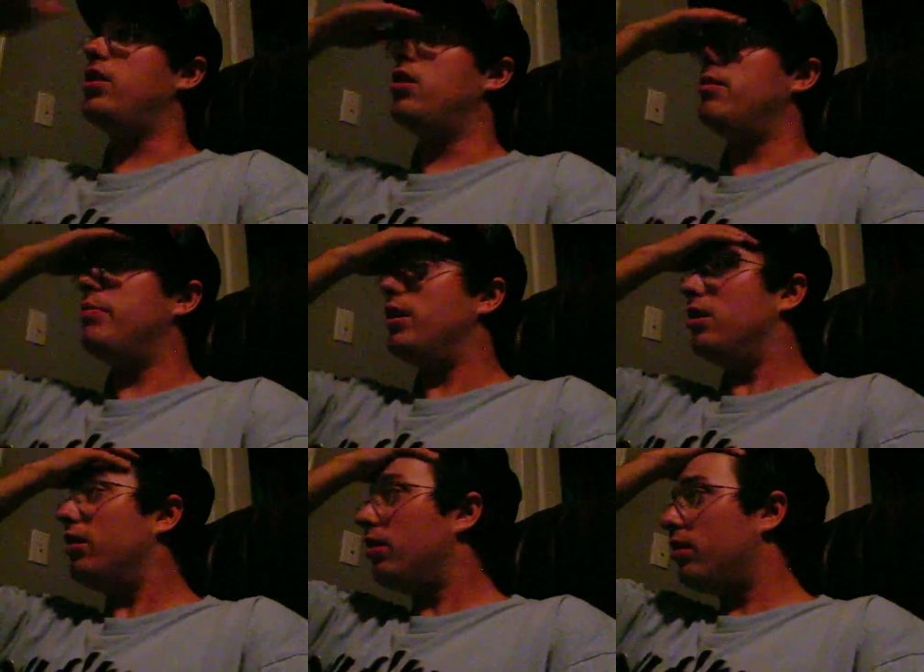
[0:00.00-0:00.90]
there, but
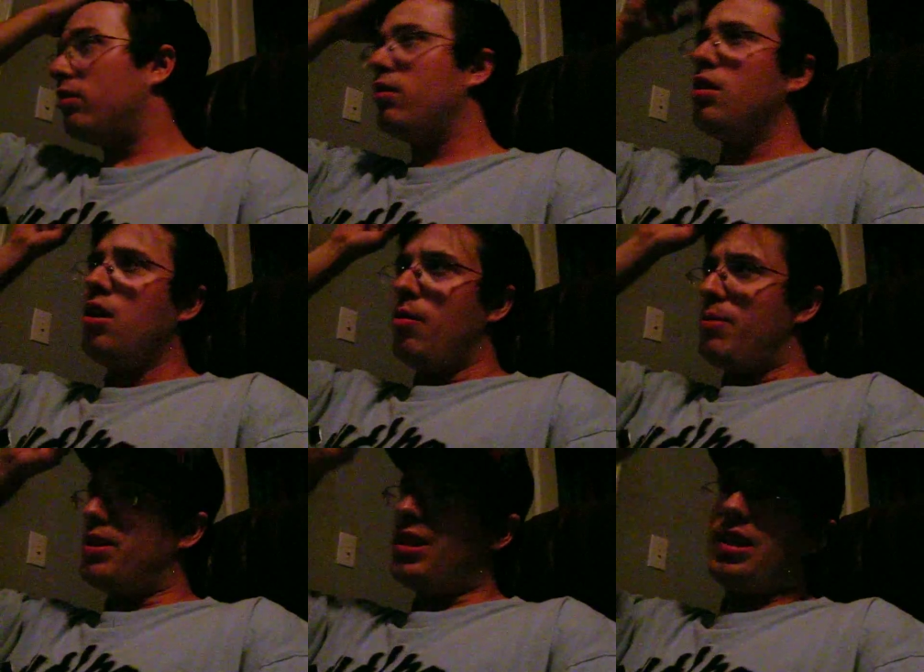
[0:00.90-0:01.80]

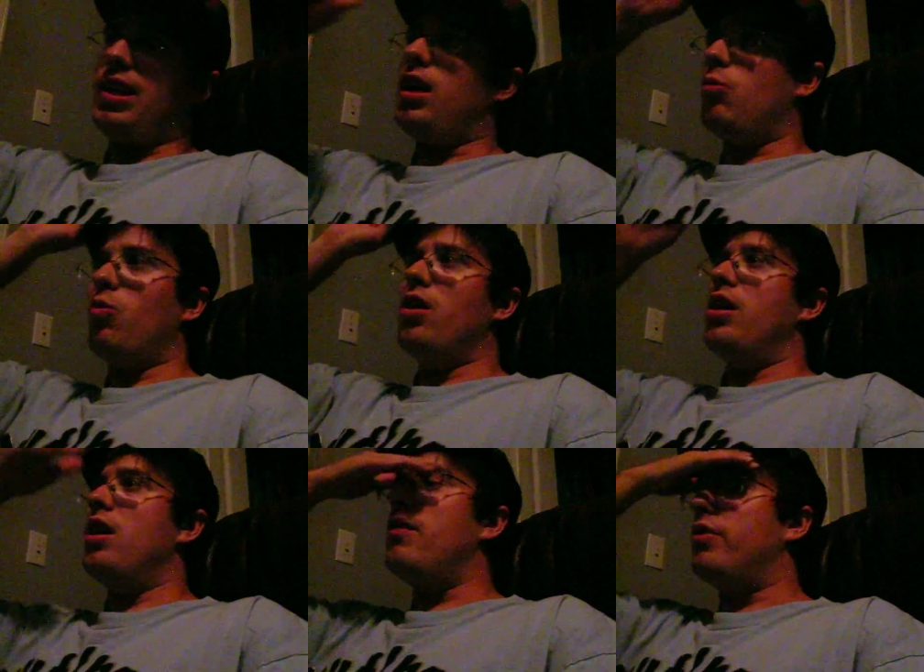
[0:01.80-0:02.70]
but then again,
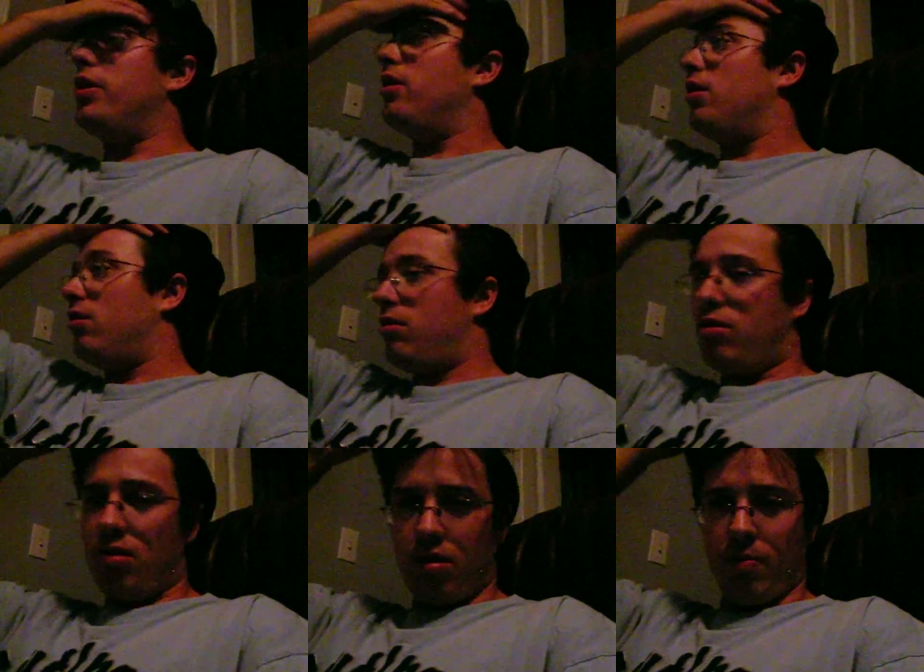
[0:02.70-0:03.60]
whatever, you know.
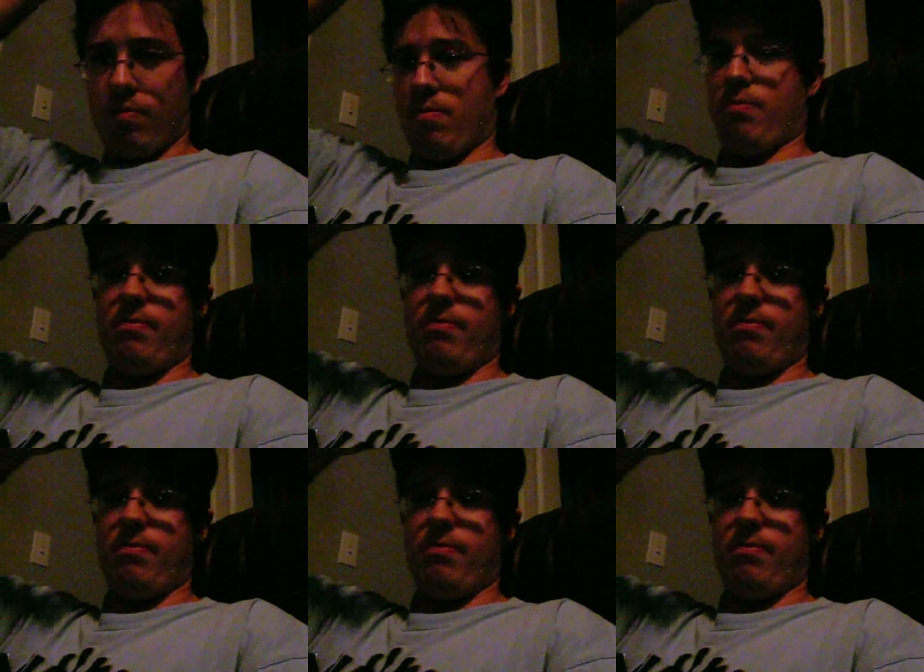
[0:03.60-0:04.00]
Them